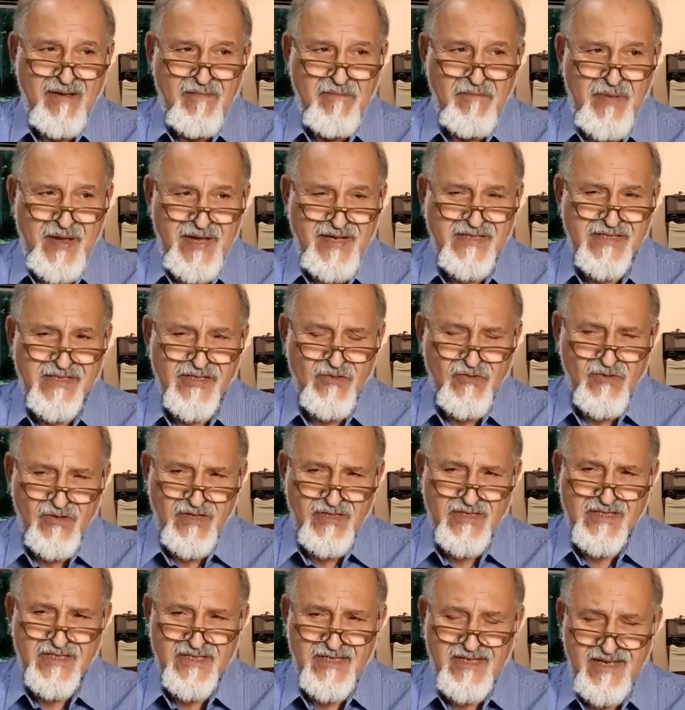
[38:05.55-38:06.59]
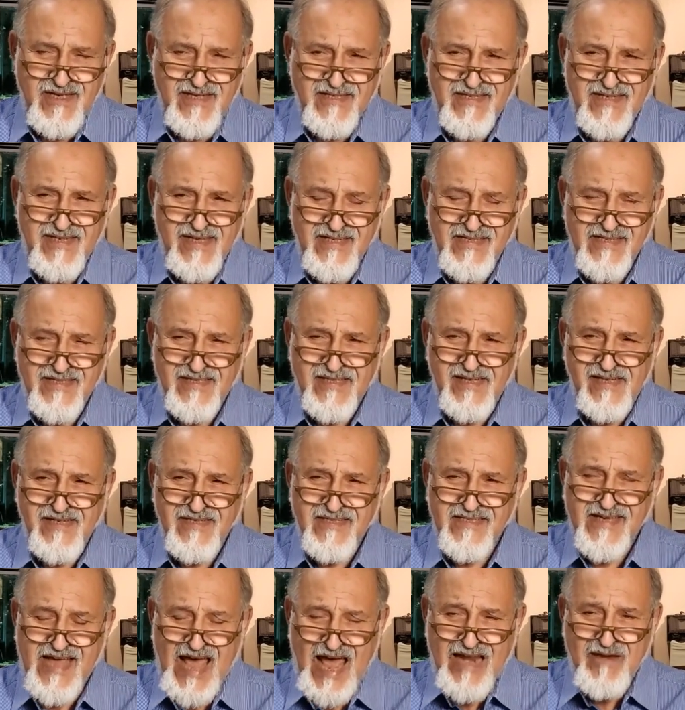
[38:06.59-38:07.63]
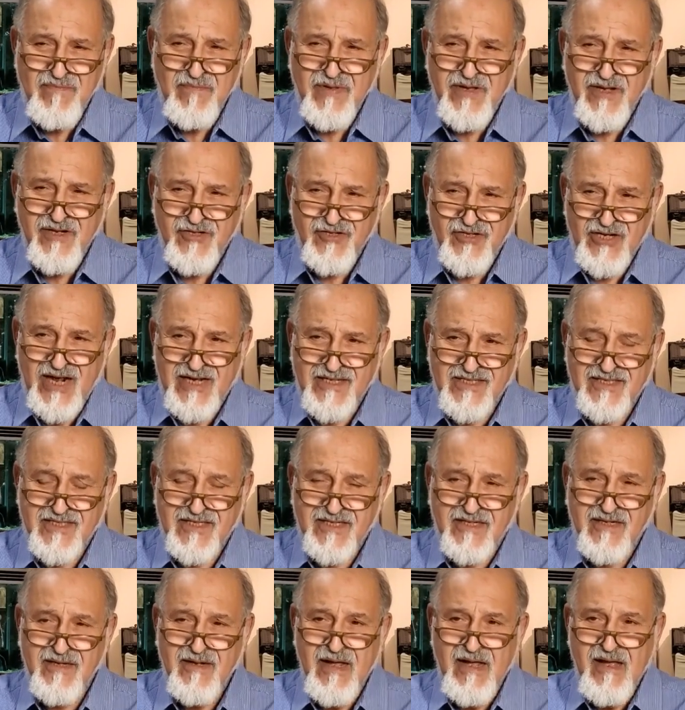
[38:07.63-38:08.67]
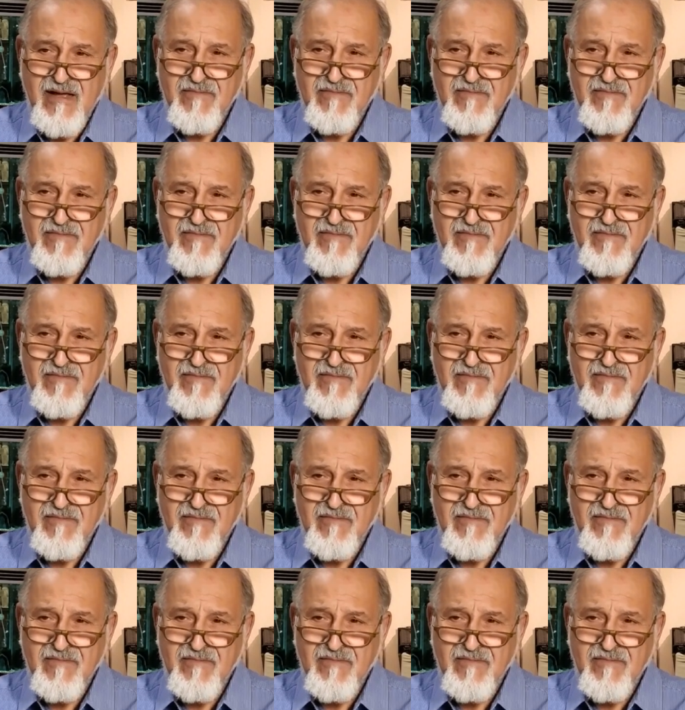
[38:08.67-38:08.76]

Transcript: these things can be adjusted,